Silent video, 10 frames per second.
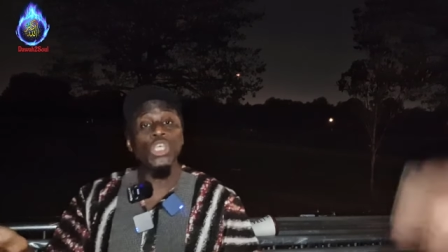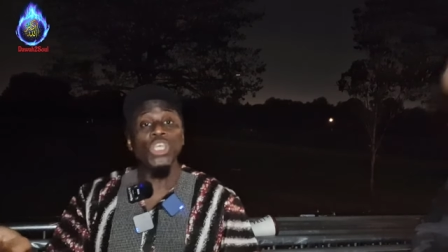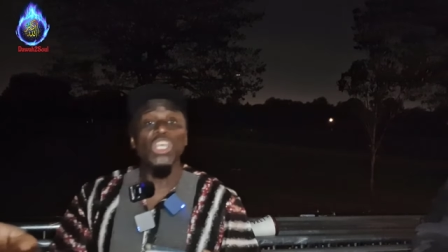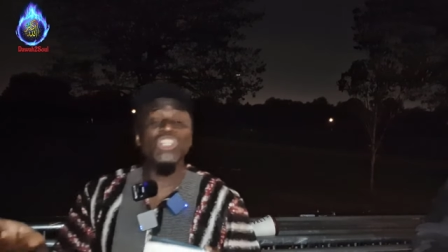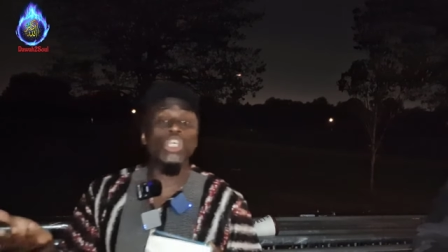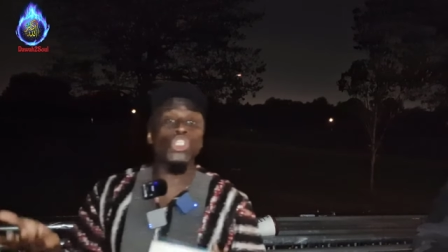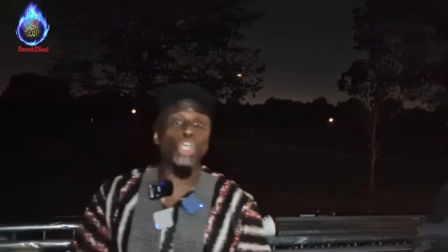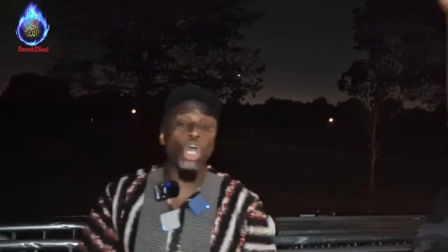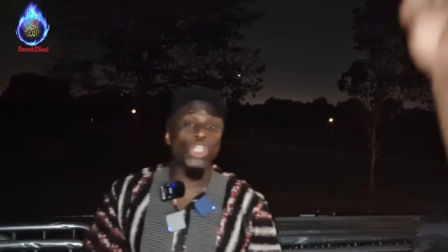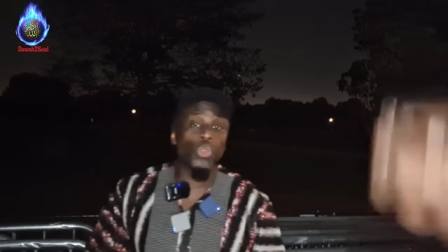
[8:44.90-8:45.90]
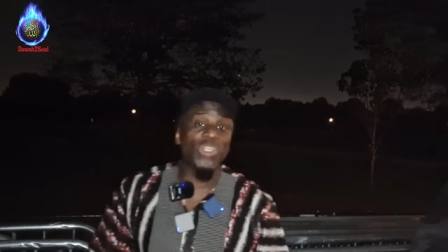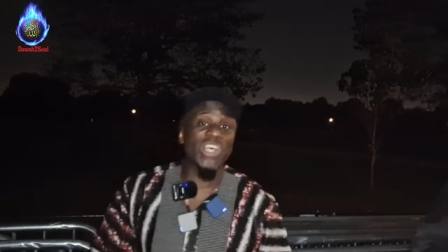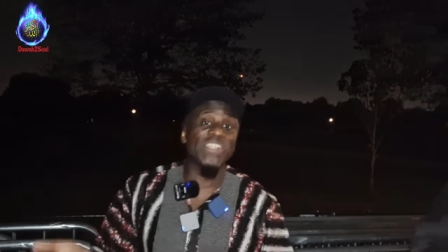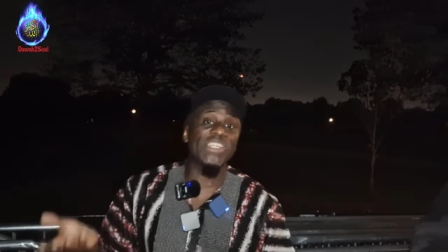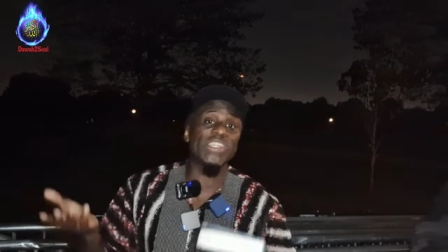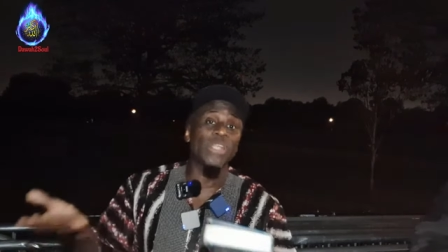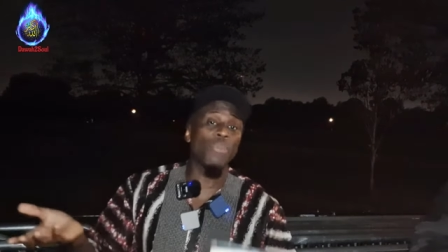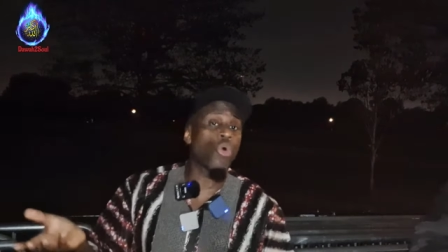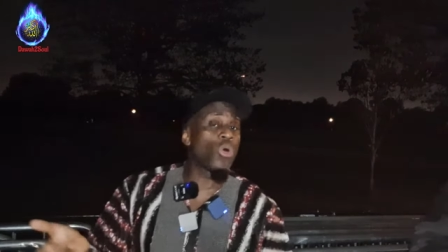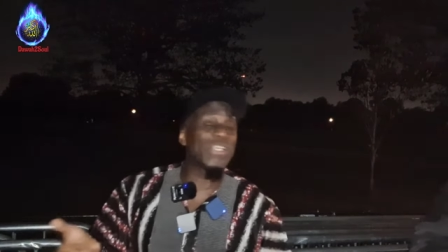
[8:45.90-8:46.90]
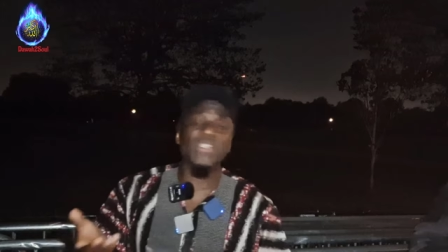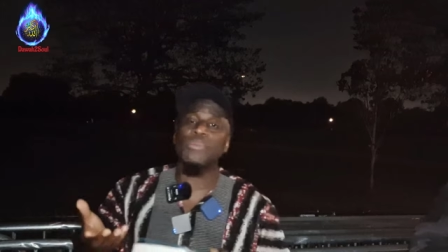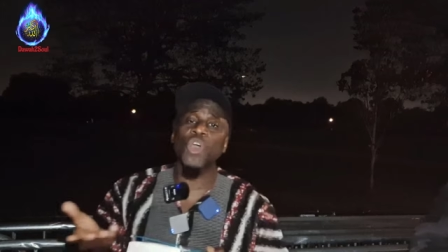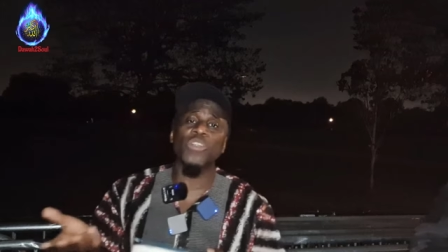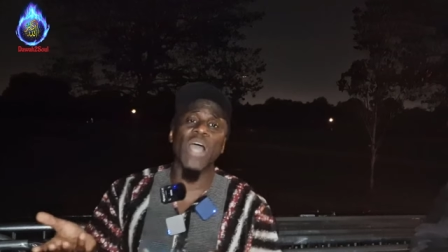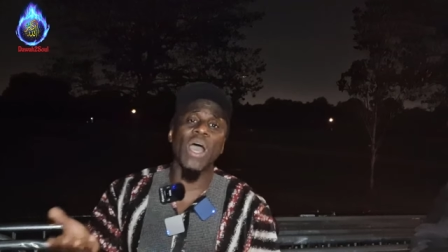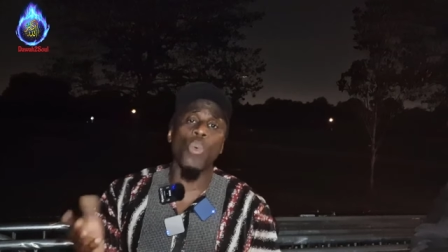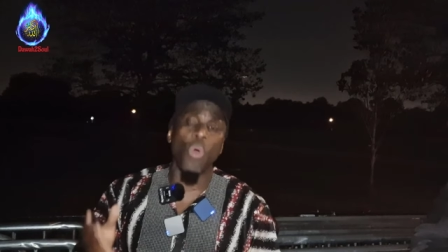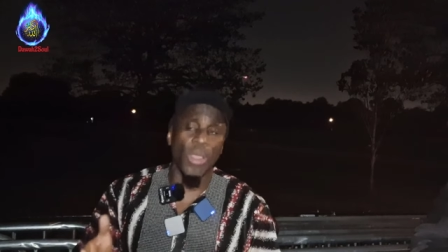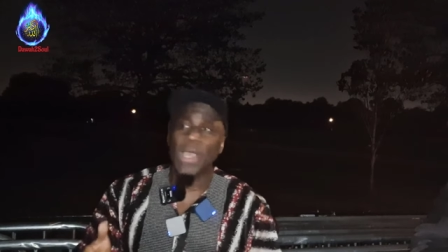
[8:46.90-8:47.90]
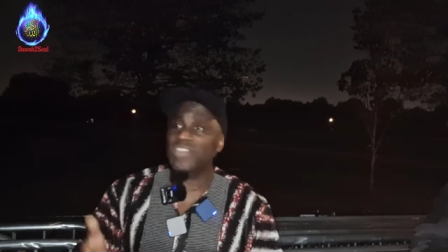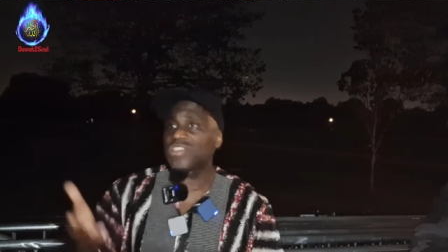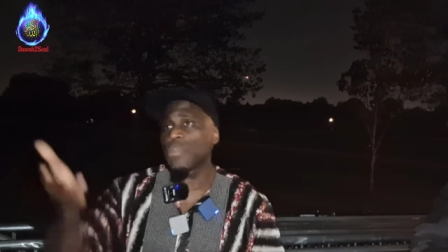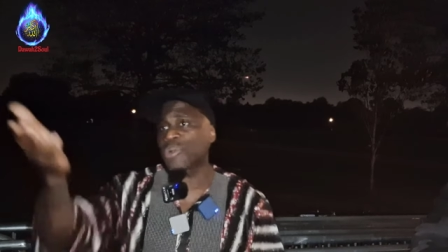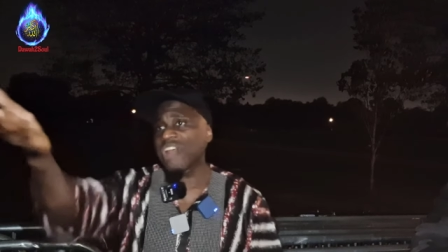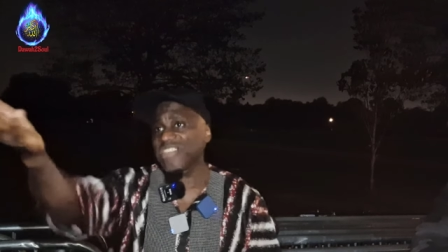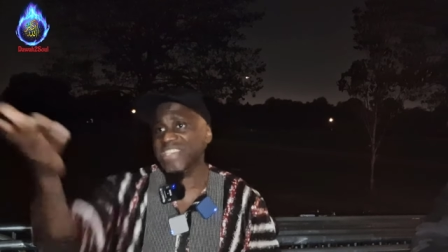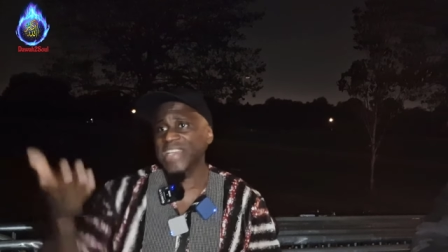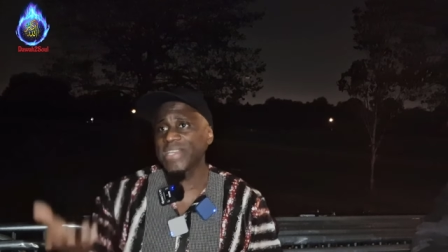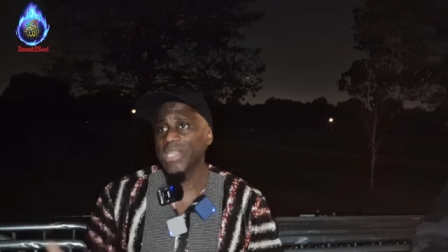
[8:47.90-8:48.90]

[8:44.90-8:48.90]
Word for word: It's the church which are teaching them all this because, uh, as the brother said,